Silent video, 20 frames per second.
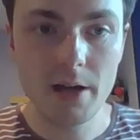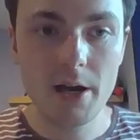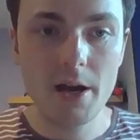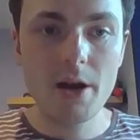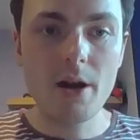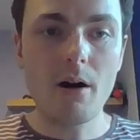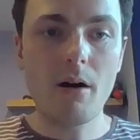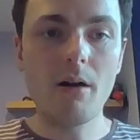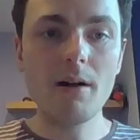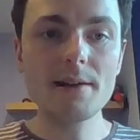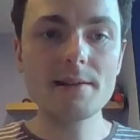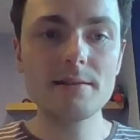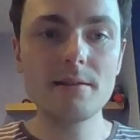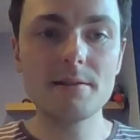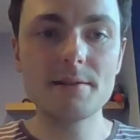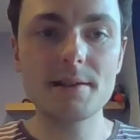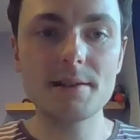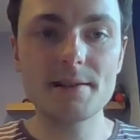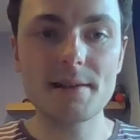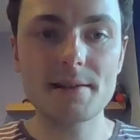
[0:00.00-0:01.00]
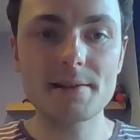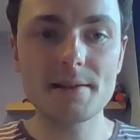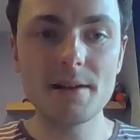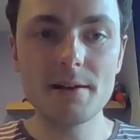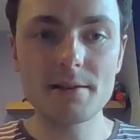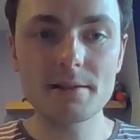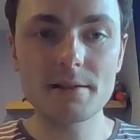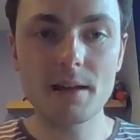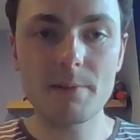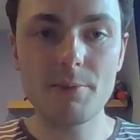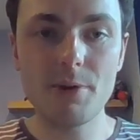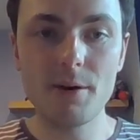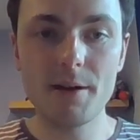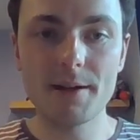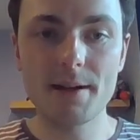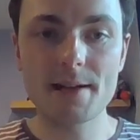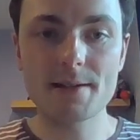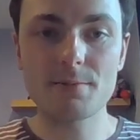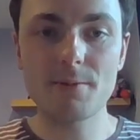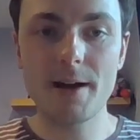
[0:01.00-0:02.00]
Iceland is certainly pulling
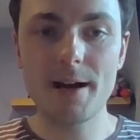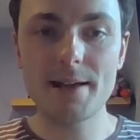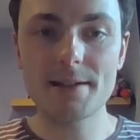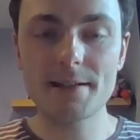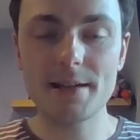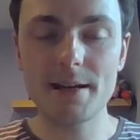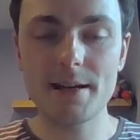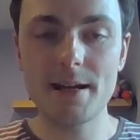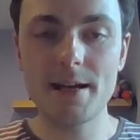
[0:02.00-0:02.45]
its weight in